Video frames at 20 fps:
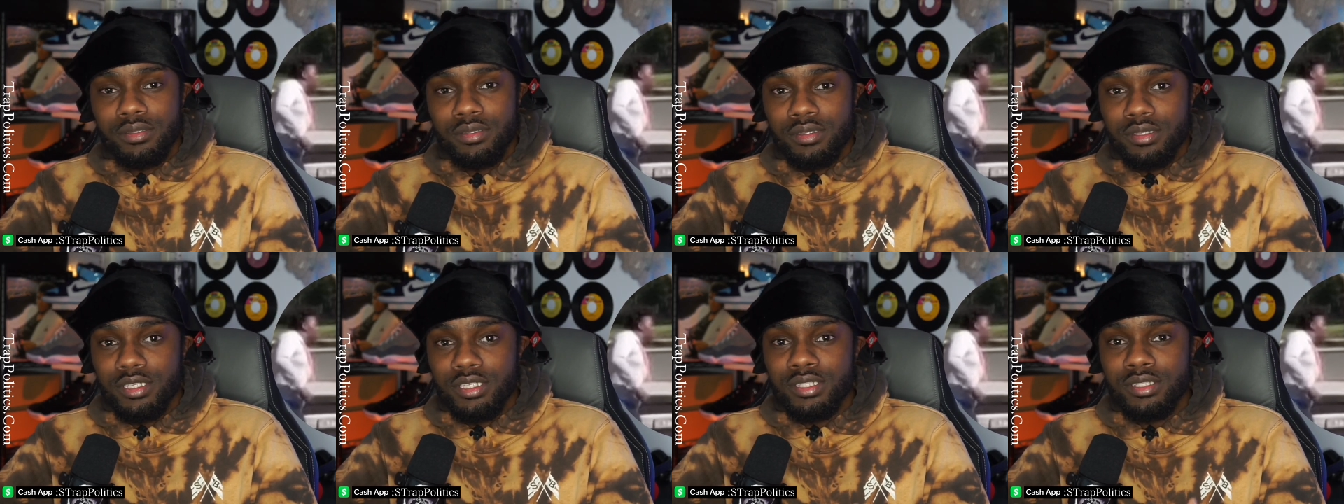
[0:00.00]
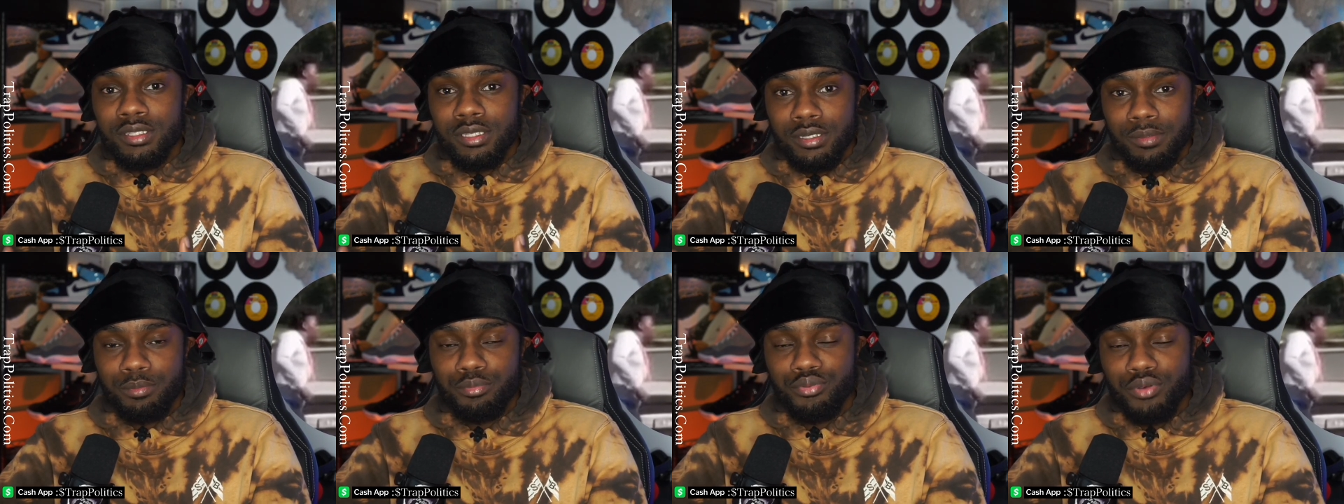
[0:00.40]
the,
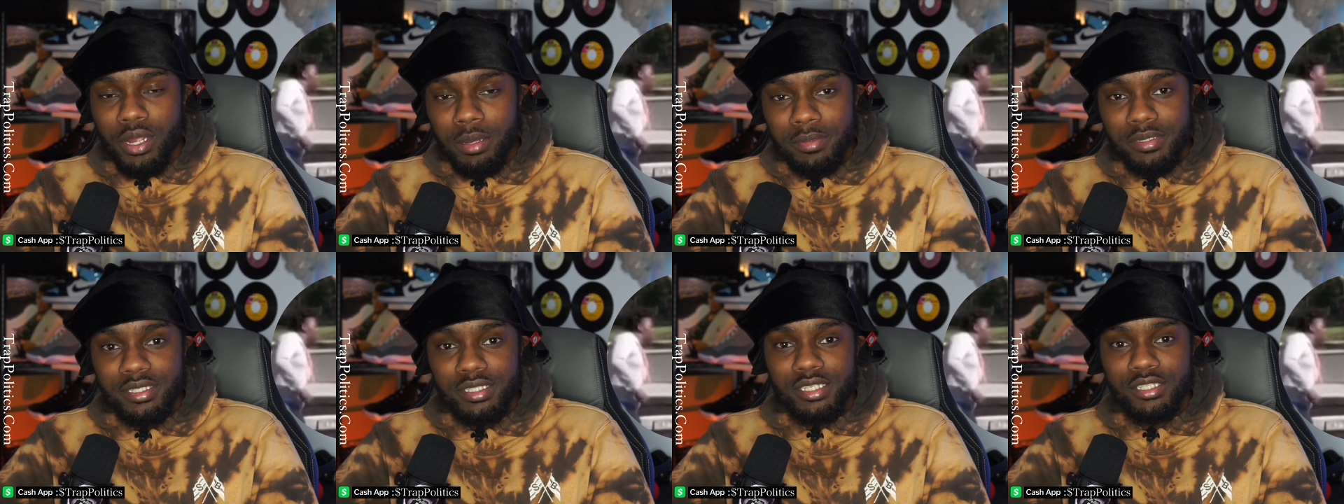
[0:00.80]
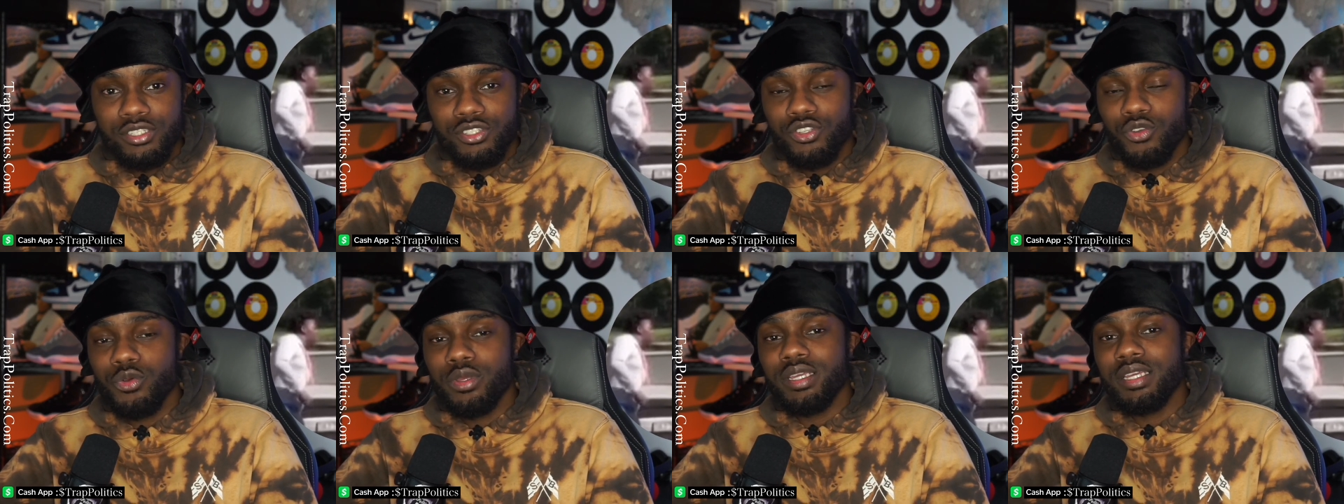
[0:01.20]
the premises
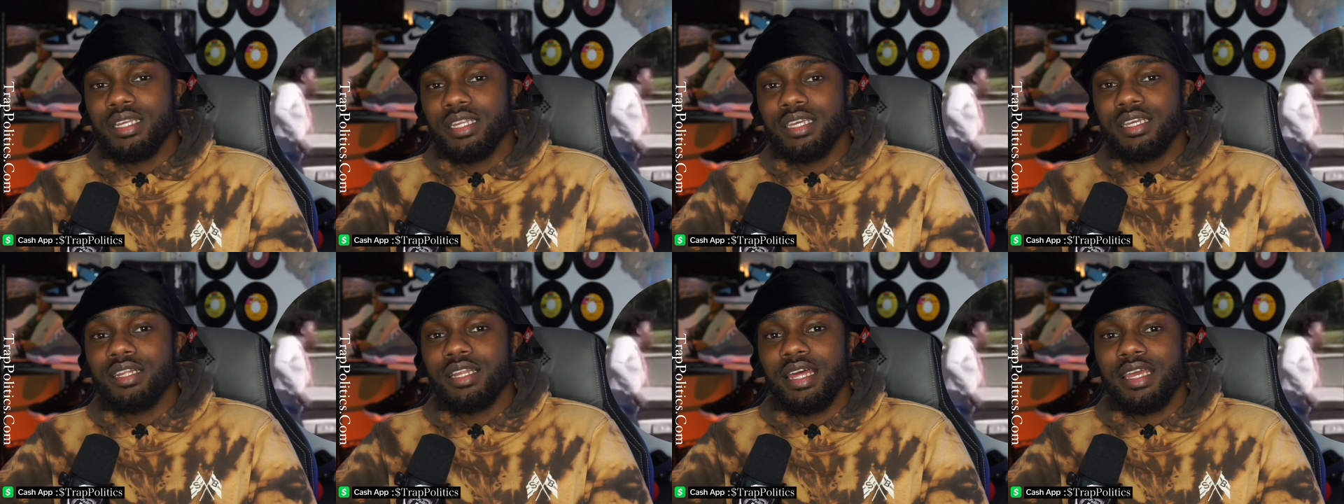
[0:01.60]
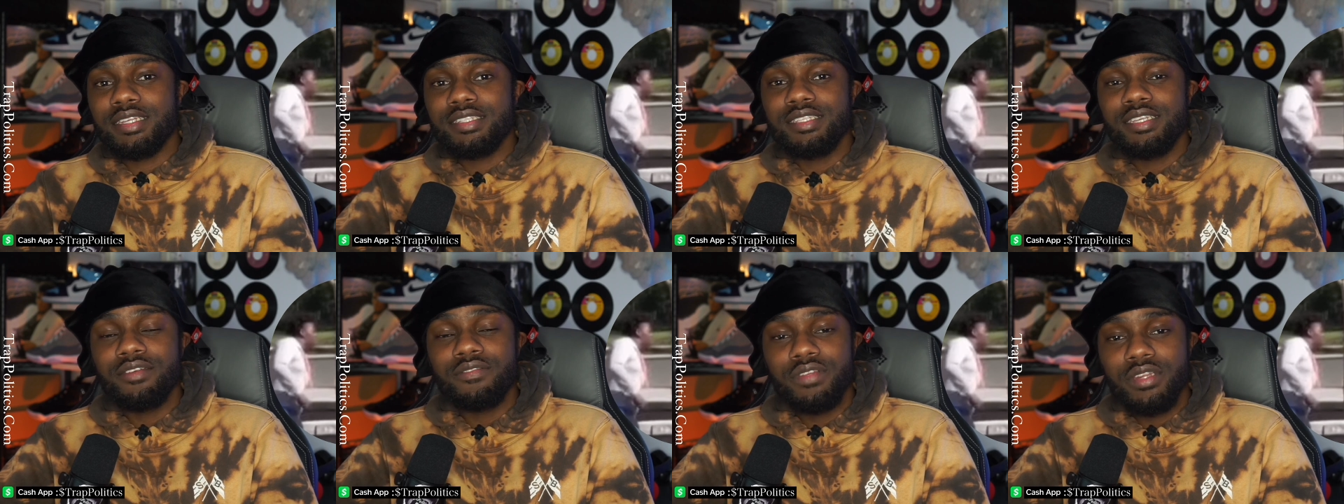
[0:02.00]
doing illegal
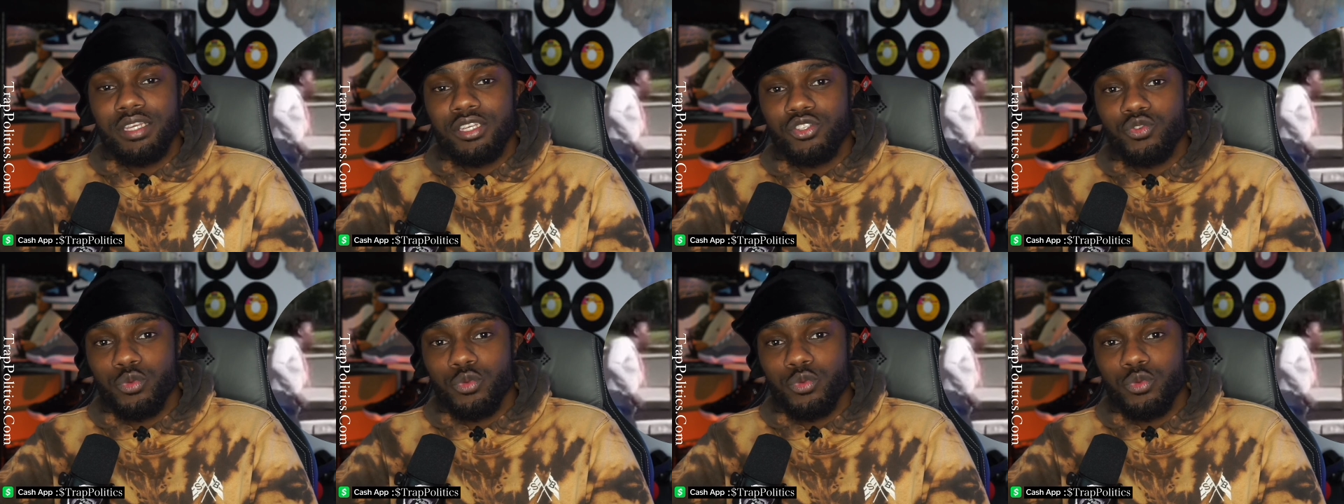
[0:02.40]
activities,